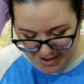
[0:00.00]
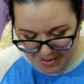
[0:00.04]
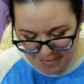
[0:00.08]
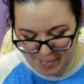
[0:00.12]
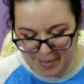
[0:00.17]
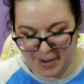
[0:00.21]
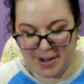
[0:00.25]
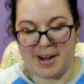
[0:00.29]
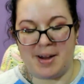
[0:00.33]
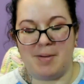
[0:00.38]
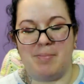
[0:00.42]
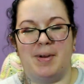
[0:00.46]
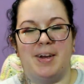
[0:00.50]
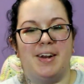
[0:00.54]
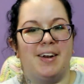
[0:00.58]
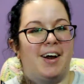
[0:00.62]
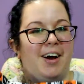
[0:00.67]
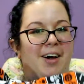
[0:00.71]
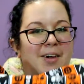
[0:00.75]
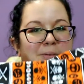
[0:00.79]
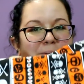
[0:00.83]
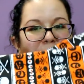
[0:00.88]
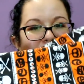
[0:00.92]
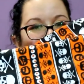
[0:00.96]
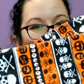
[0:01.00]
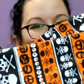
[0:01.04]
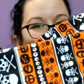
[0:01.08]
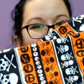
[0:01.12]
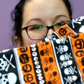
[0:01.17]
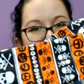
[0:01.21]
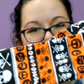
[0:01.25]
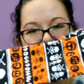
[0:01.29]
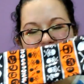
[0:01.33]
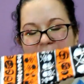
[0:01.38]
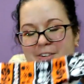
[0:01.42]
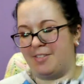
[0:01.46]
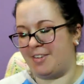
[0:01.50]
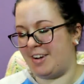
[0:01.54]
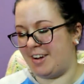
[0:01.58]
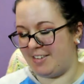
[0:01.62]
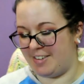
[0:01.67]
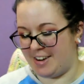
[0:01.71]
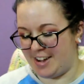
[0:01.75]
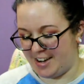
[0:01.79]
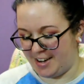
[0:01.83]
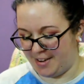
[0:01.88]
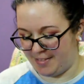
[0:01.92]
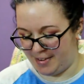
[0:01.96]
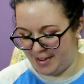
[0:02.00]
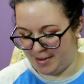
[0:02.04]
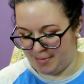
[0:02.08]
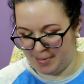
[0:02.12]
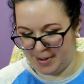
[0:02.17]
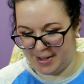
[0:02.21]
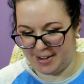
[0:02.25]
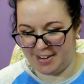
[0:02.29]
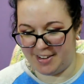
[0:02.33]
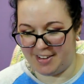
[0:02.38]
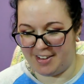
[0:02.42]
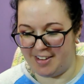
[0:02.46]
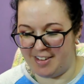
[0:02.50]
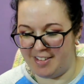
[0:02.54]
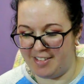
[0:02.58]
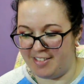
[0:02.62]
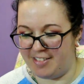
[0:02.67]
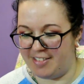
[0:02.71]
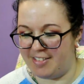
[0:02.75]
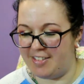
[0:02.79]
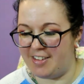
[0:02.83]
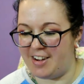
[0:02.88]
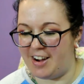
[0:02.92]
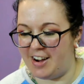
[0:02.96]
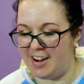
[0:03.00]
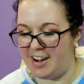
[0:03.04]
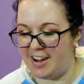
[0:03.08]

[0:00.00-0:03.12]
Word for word: But I mean, I'll wear these year round anyway because